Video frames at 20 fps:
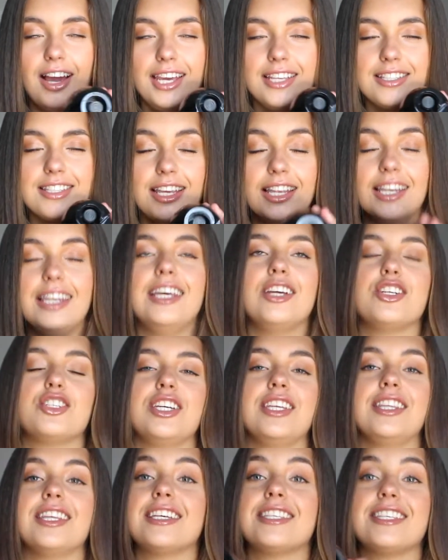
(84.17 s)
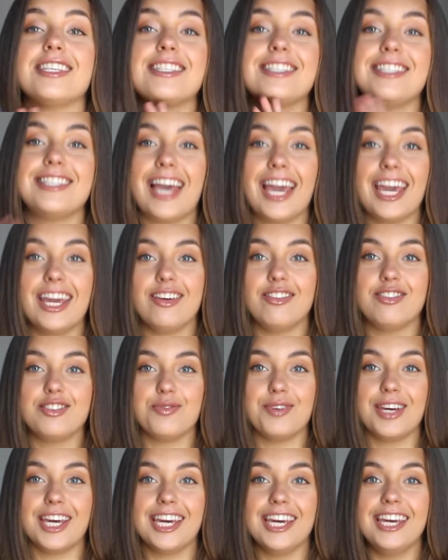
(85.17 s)
It's literally, this has saved
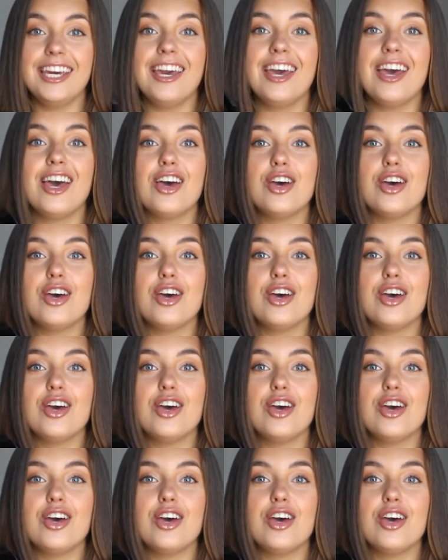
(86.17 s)
me,